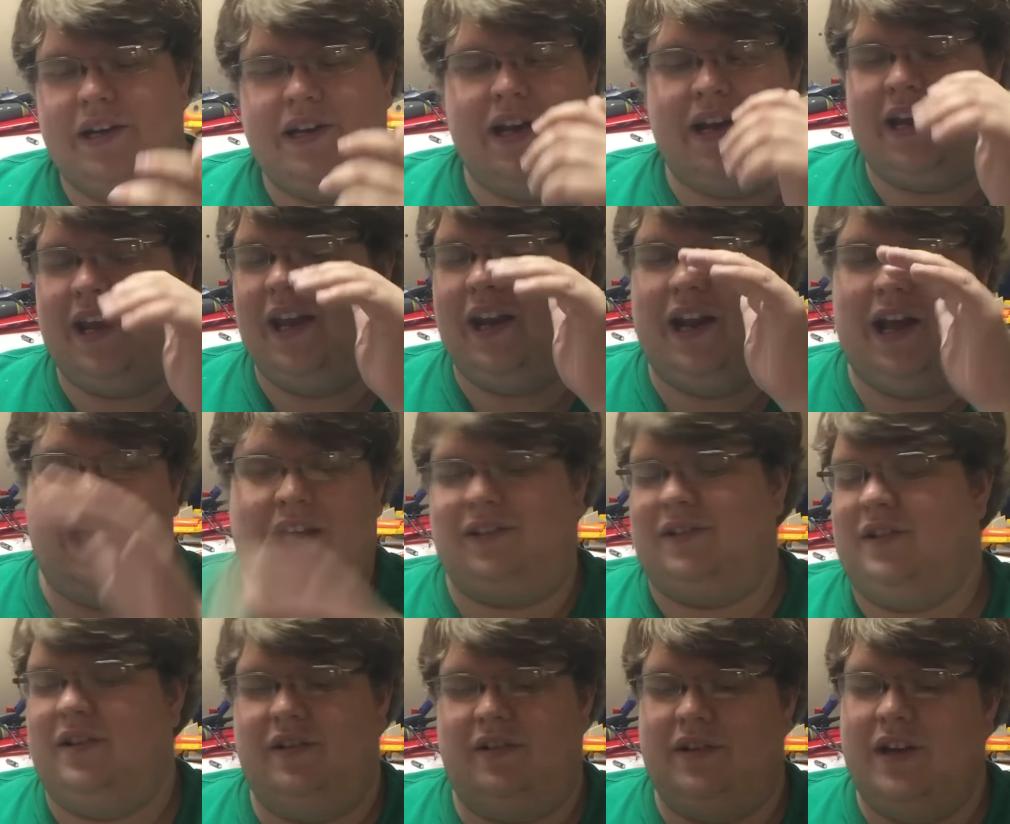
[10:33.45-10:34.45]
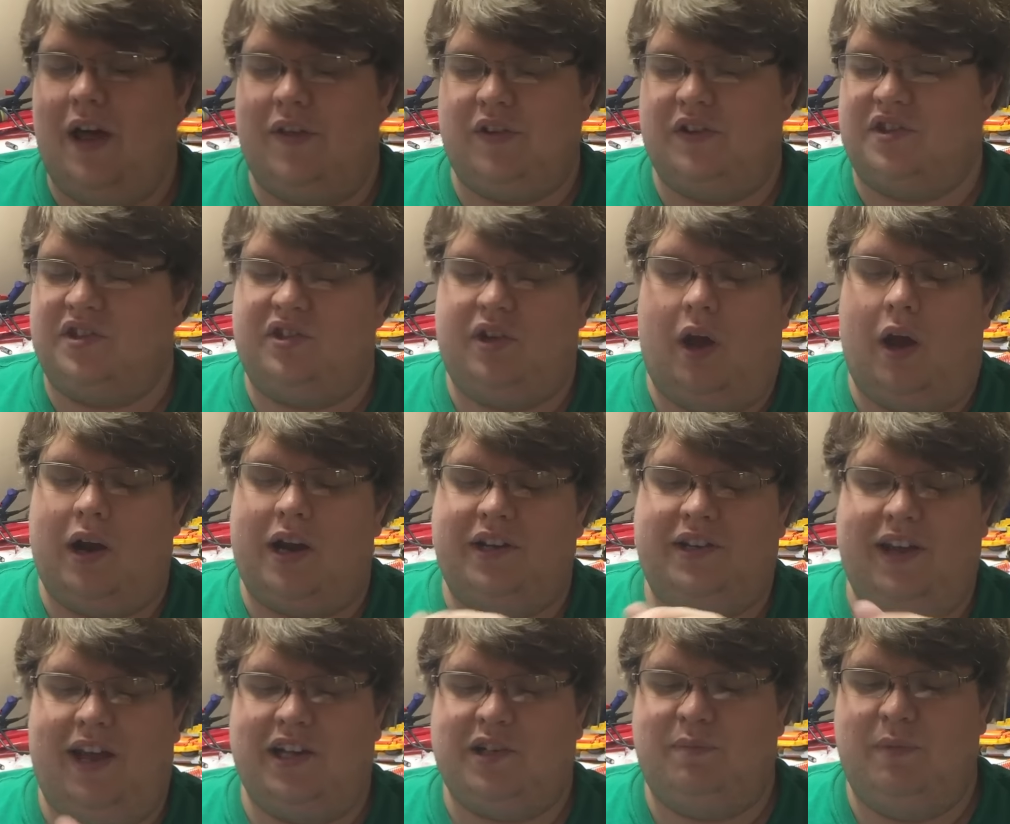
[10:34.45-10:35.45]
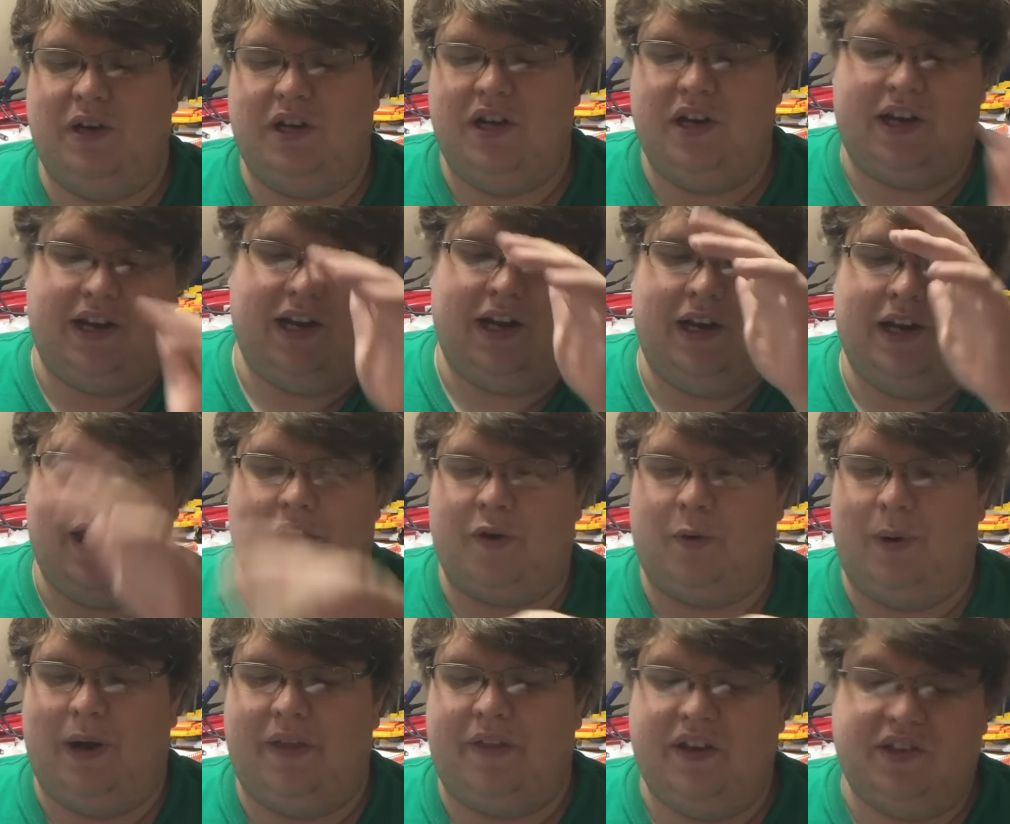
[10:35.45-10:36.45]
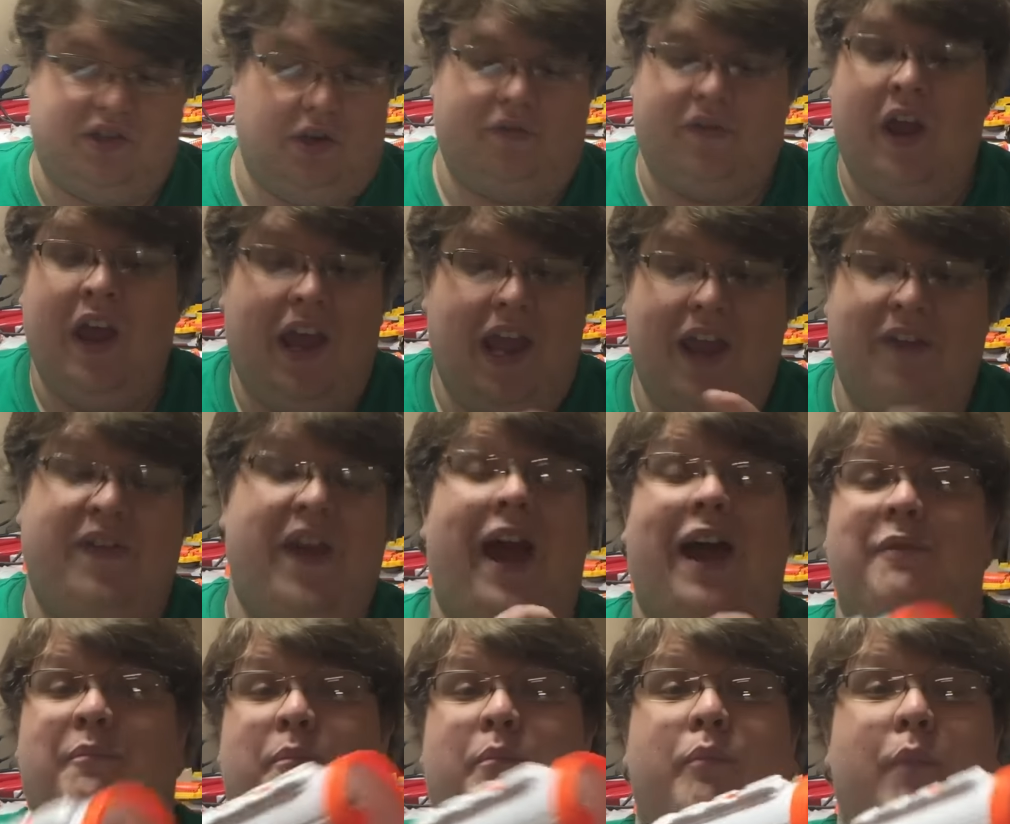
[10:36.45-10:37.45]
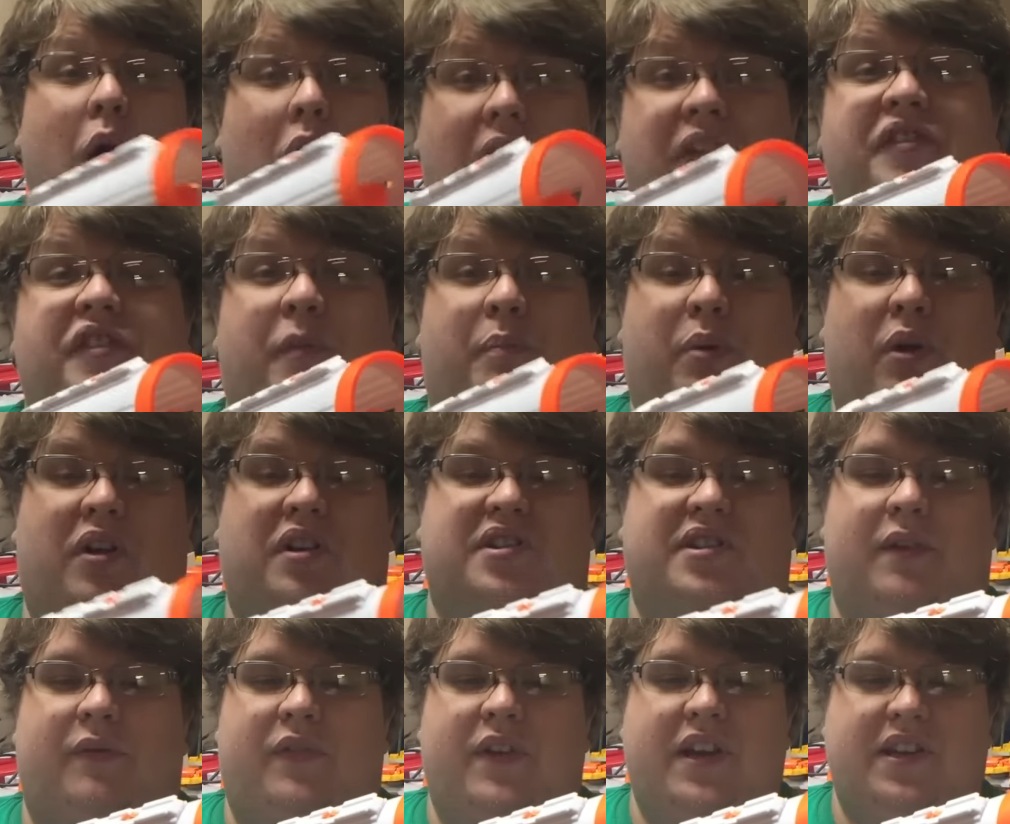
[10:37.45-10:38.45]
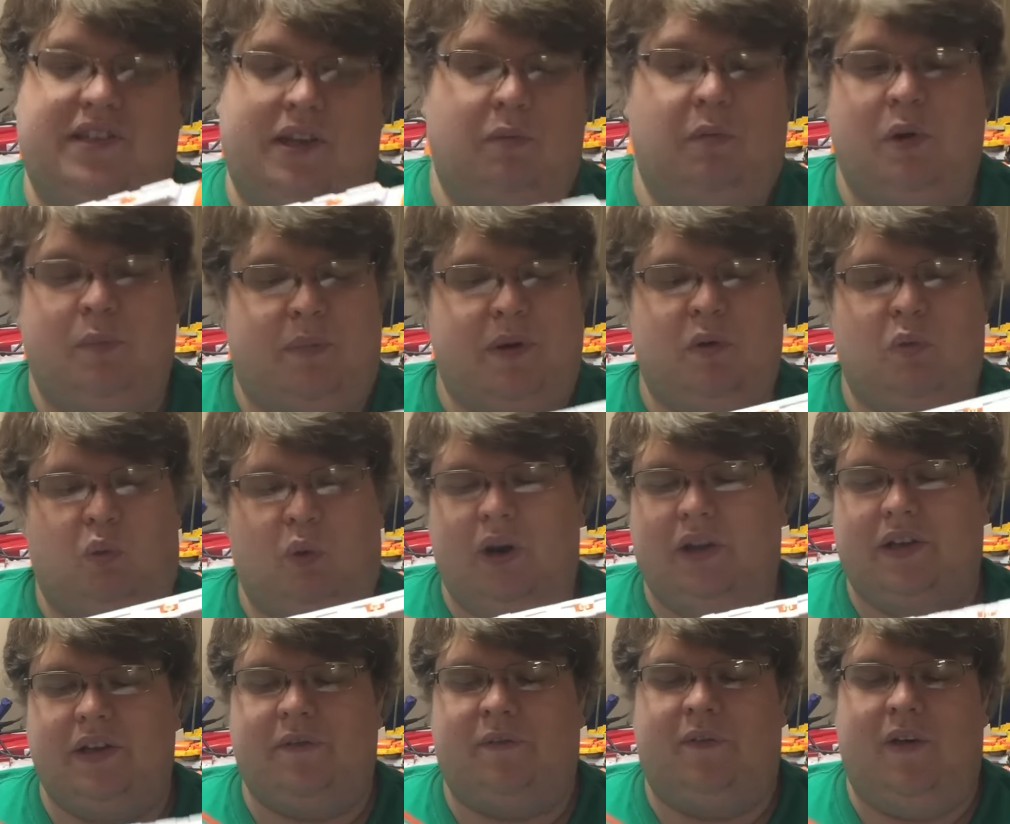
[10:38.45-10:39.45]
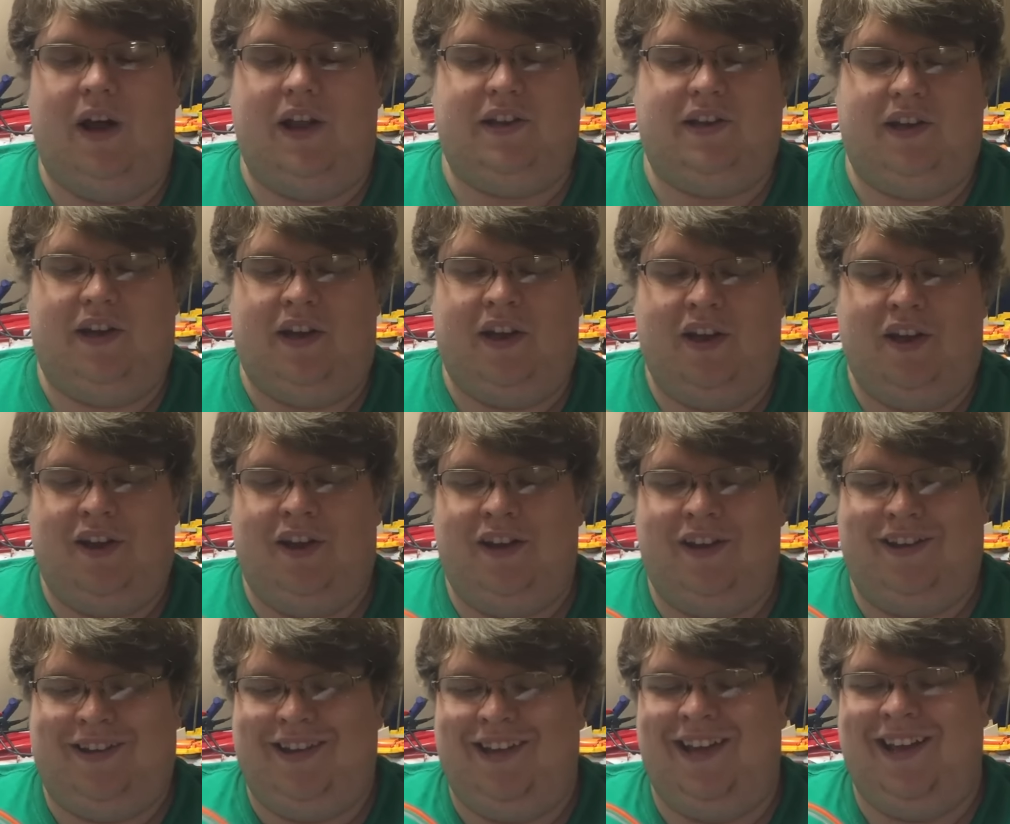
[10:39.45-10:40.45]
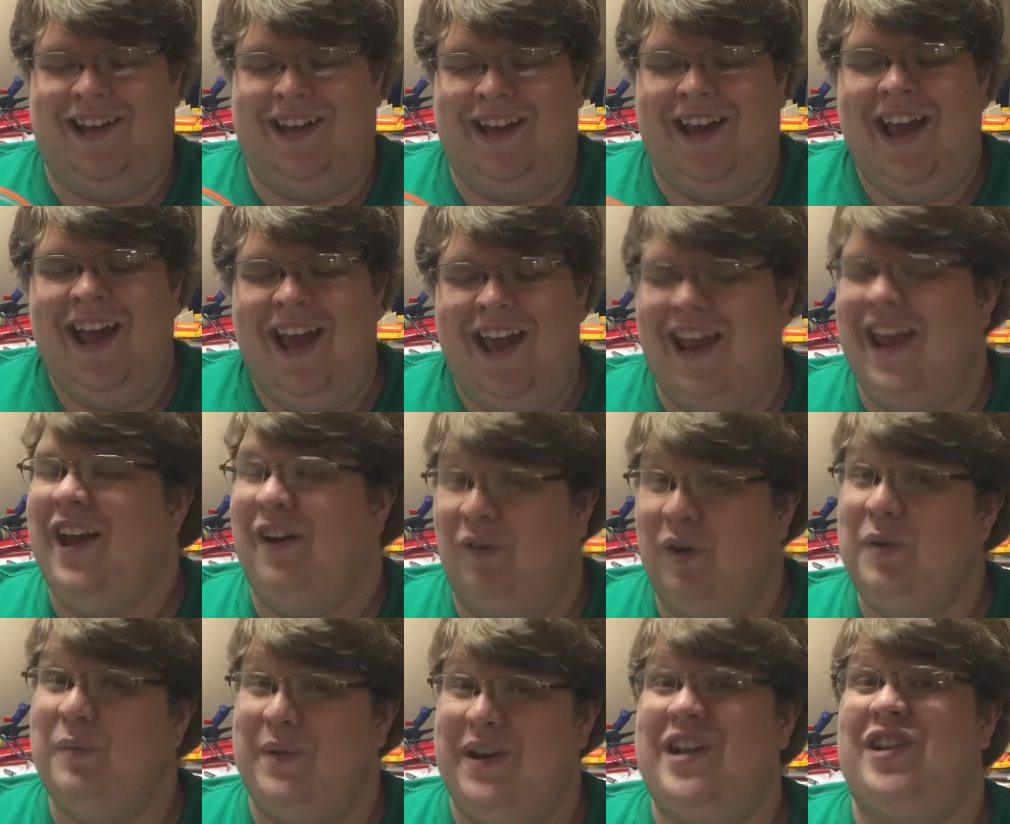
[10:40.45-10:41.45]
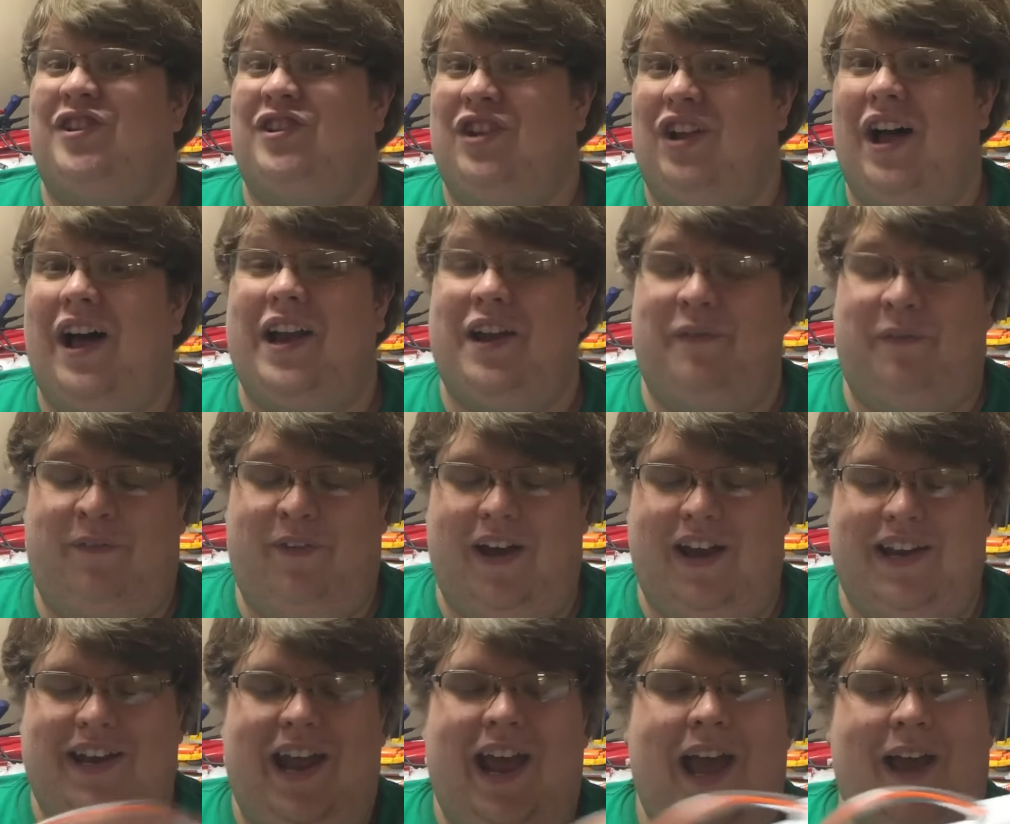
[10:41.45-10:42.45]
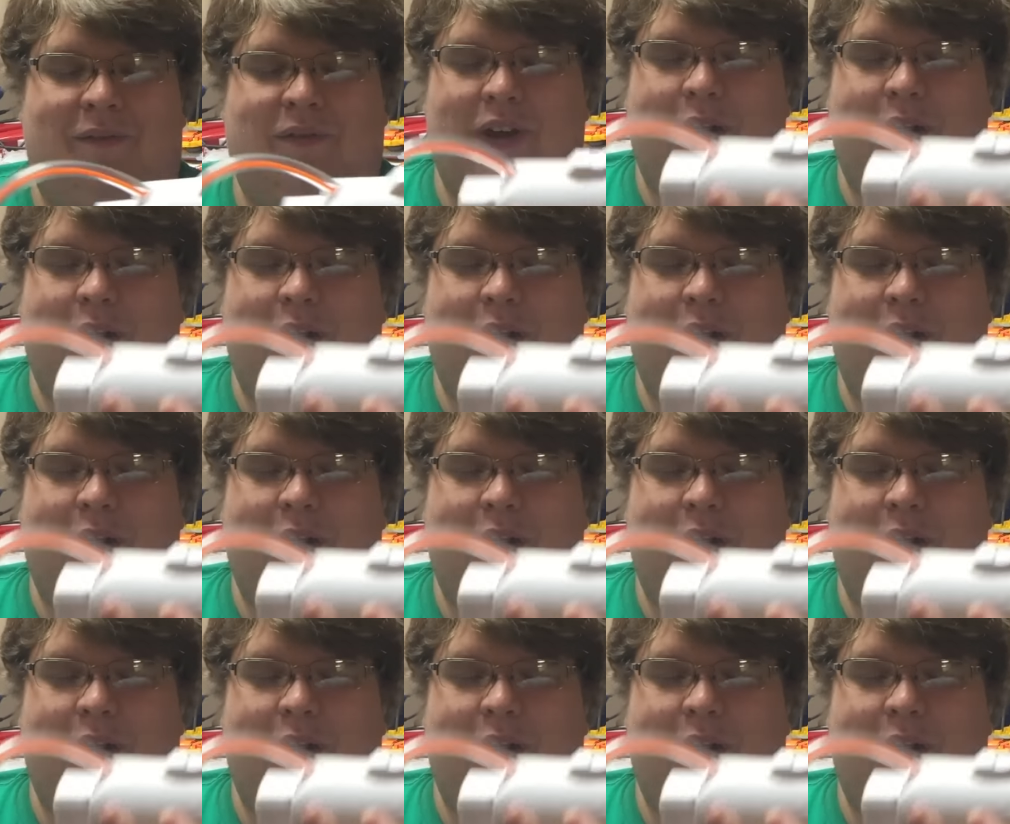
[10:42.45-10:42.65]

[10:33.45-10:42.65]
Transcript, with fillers: You get another stock attachment, you get another one of these, so if you had multiples of these, it would be really fun to, it would be a lot of fun to have